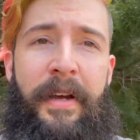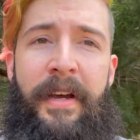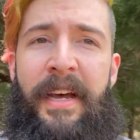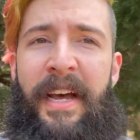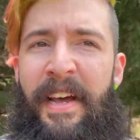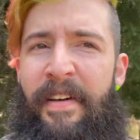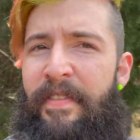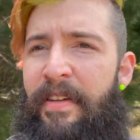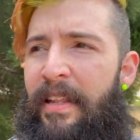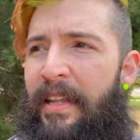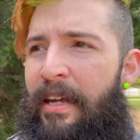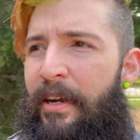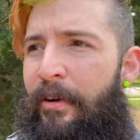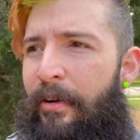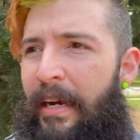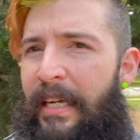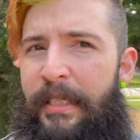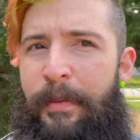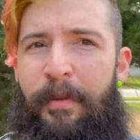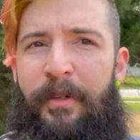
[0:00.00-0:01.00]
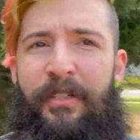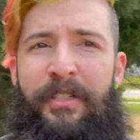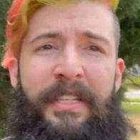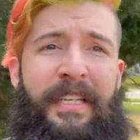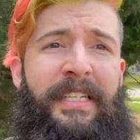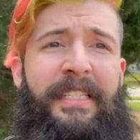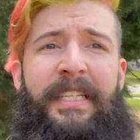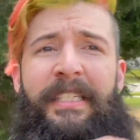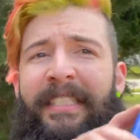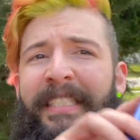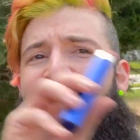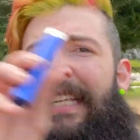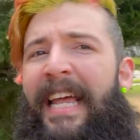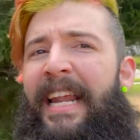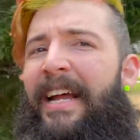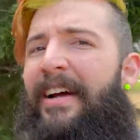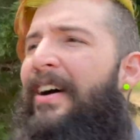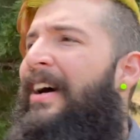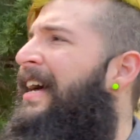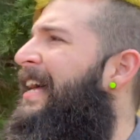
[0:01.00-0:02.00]
I feel like a crazy person because I just gotta
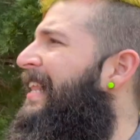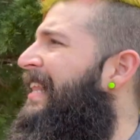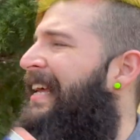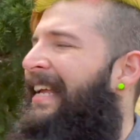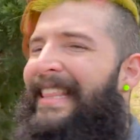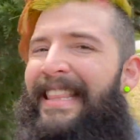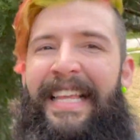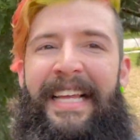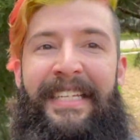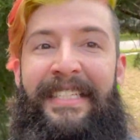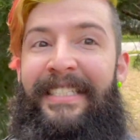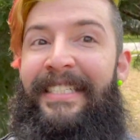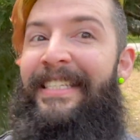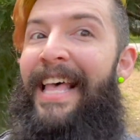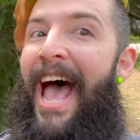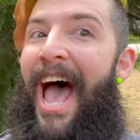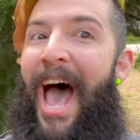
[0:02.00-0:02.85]
go like this, just,